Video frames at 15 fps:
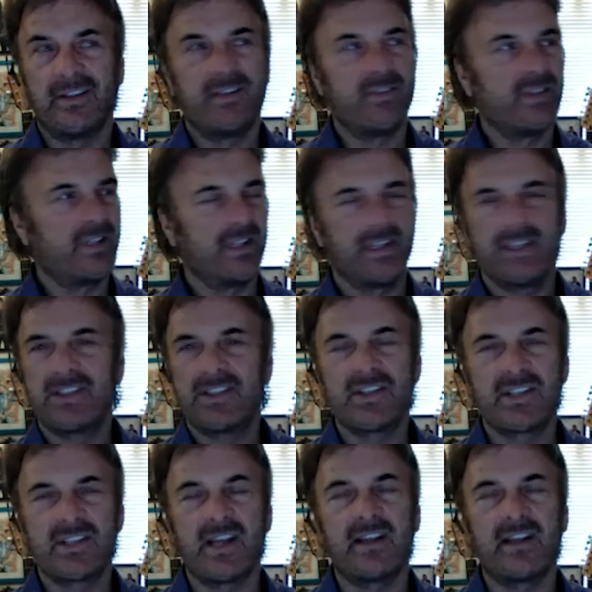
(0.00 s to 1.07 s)
it's just
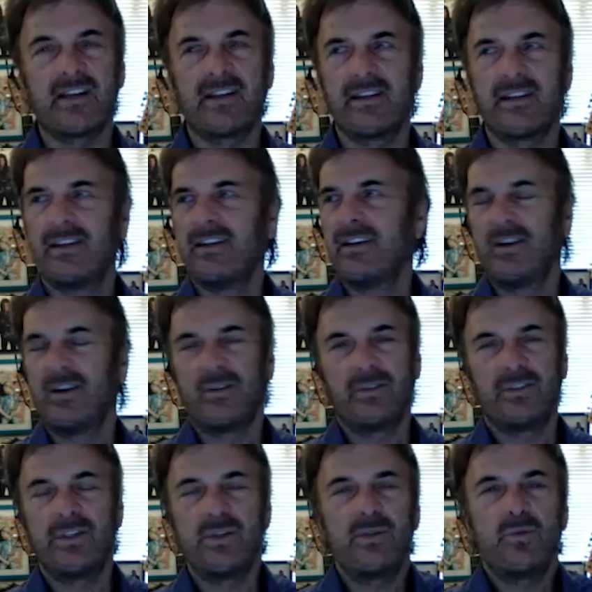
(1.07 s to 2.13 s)
like,
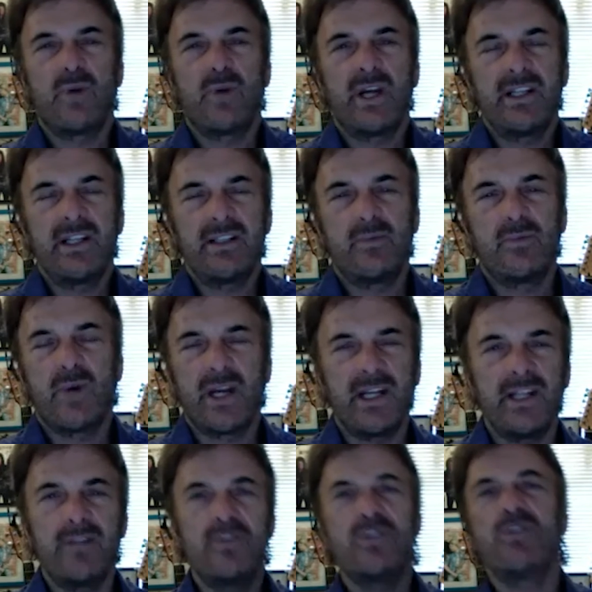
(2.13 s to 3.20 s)
dude, why do
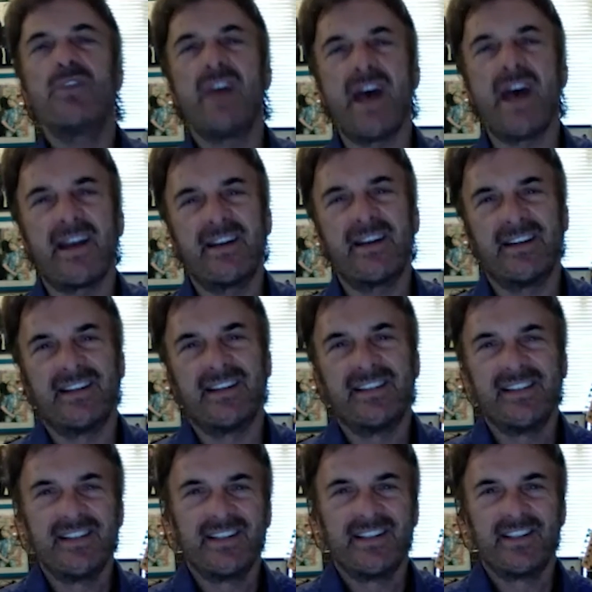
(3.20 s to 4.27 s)
you do that?
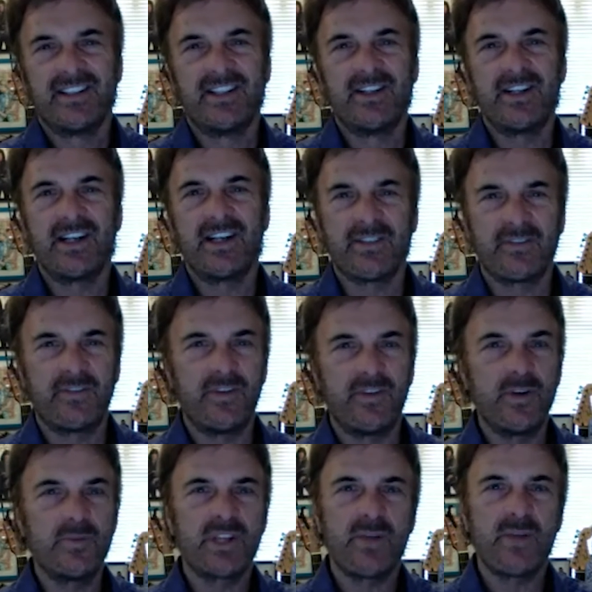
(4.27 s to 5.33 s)
You know, you're gonna
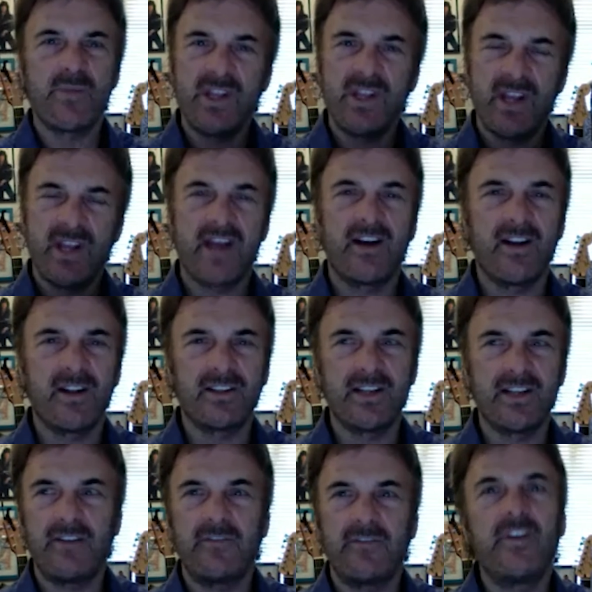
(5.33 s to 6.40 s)
film something, you got it all
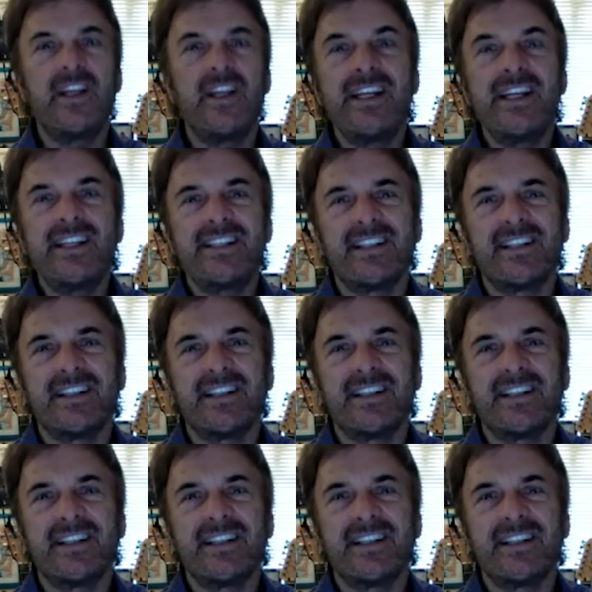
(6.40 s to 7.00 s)
done, finish it.